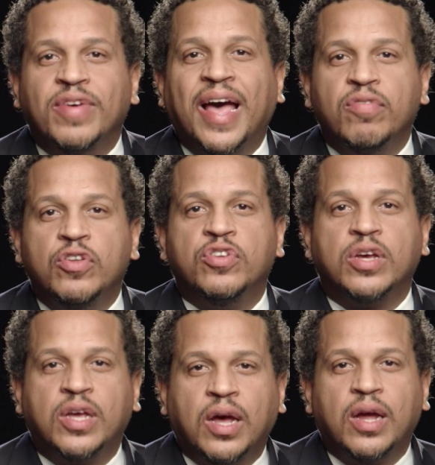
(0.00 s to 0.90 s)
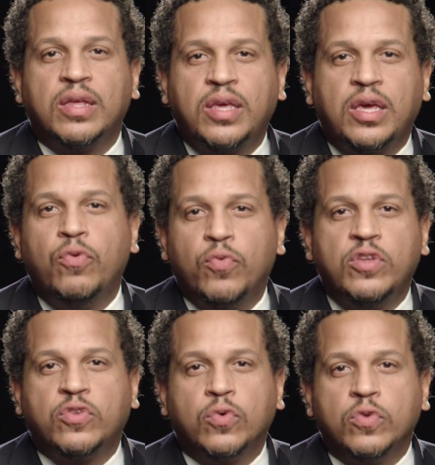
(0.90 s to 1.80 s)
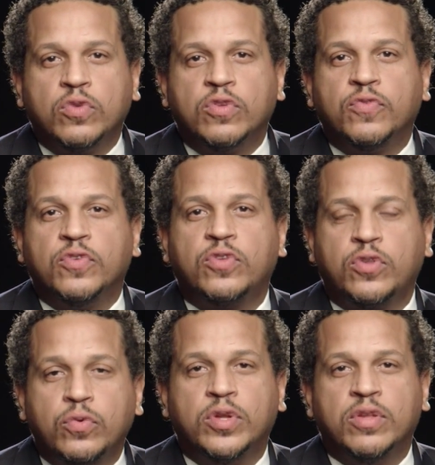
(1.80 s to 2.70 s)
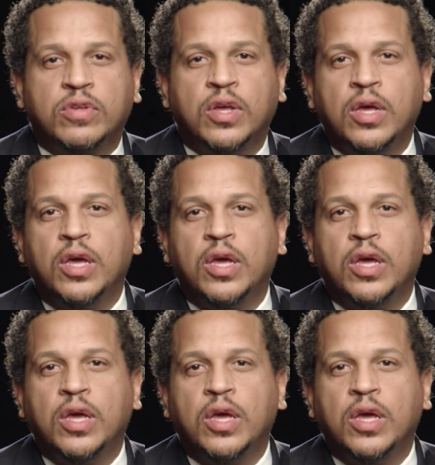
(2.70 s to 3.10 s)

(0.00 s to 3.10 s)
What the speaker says: having to cut key resources for students